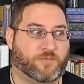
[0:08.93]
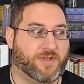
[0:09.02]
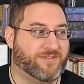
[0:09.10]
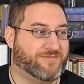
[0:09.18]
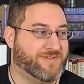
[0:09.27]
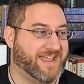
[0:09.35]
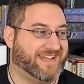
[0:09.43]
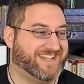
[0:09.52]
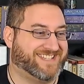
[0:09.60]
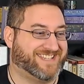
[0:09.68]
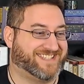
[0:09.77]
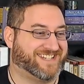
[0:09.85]
we've made it
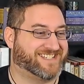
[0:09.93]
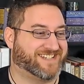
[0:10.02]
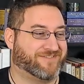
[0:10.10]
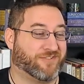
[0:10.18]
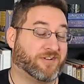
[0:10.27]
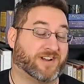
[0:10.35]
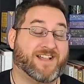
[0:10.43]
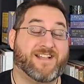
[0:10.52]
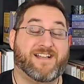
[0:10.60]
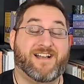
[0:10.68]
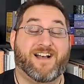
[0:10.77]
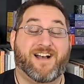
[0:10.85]
to 64.
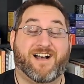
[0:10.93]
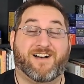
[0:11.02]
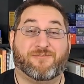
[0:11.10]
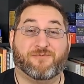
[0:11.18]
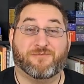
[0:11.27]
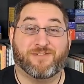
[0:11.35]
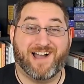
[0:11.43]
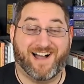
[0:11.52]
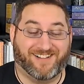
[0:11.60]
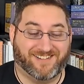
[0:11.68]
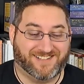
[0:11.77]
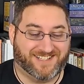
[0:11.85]

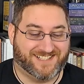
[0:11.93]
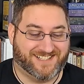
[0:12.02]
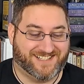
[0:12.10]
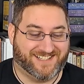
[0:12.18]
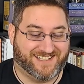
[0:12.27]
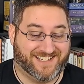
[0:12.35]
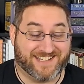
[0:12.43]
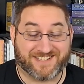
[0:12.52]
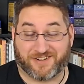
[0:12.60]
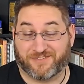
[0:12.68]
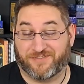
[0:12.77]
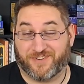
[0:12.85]
Well, it's
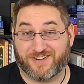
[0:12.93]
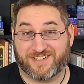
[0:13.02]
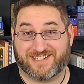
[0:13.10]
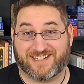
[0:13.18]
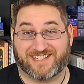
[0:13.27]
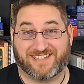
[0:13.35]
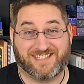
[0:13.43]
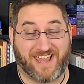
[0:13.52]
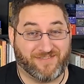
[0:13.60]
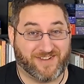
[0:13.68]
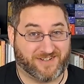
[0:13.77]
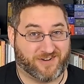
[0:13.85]
our first
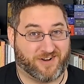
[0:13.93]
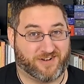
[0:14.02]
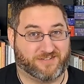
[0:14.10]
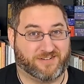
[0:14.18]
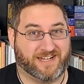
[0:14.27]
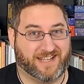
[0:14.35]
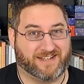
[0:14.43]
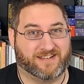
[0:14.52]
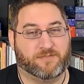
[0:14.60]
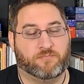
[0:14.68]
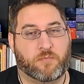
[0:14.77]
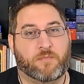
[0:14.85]
seven card reading.
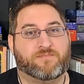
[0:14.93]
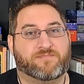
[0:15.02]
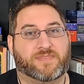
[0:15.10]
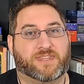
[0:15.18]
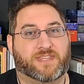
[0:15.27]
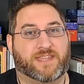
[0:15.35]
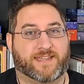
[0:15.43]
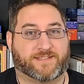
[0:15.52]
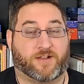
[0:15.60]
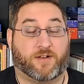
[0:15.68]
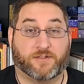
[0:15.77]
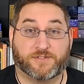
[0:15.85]

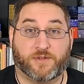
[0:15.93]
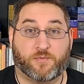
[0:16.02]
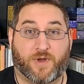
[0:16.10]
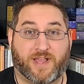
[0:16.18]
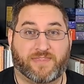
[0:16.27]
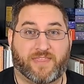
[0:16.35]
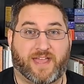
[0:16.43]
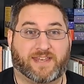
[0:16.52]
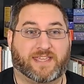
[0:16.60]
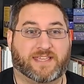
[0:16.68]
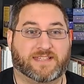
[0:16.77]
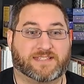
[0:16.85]
It's also one that
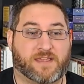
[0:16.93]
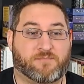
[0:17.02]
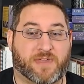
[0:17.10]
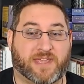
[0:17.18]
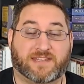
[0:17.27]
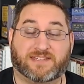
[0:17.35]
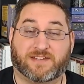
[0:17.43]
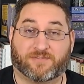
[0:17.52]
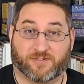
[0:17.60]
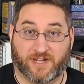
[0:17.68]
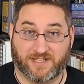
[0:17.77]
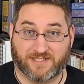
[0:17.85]
is a bit
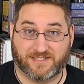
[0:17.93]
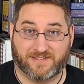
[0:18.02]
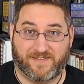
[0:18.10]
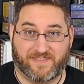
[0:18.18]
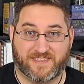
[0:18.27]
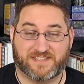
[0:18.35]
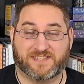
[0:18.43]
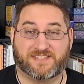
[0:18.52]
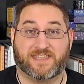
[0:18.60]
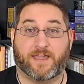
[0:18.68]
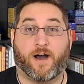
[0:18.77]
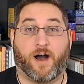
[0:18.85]
different. This is
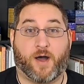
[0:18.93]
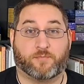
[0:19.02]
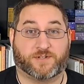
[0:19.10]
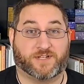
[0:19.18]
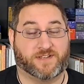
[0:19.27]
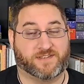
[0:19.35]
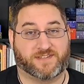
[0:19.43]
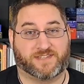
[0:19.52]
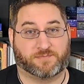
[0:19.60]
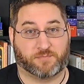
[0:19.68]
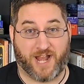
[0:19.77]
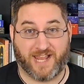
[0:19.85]
the options
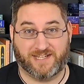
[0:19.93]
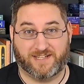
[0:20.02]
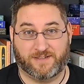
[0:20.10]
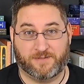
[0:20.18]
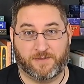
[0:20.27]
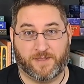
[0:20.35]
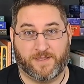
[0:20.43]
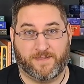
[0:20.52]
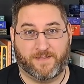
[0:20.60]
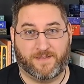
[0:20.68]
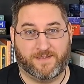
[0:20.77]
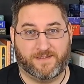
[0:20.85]
spread.
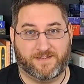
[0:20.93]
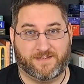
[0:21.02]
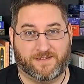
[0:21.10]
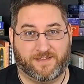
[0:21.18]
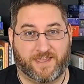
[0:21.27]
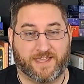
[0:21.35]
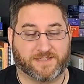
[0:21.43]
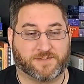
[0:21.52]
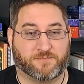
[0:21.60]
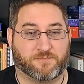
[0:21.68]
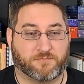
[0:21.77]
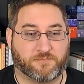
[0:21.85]
It's
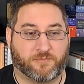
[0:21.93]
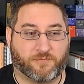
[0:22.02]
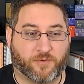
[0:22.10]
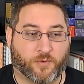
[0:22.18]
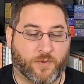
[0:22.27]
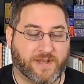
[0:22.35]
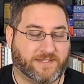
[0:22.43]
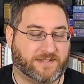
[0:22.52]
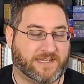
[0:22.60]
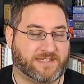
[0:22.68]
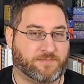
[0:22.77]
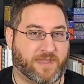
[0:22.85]
for when you
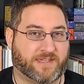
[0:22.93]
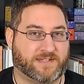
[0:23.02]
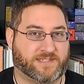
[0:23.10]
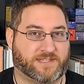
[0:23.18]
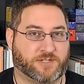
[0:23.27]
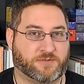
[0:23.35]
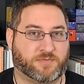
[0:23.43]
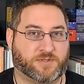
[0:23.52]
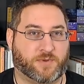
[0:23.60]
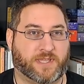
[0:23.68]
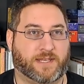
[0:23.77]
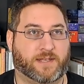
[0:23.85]
need to make a decision
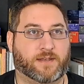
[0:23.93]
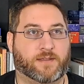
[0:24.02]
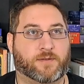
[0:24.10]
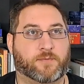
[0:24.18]
between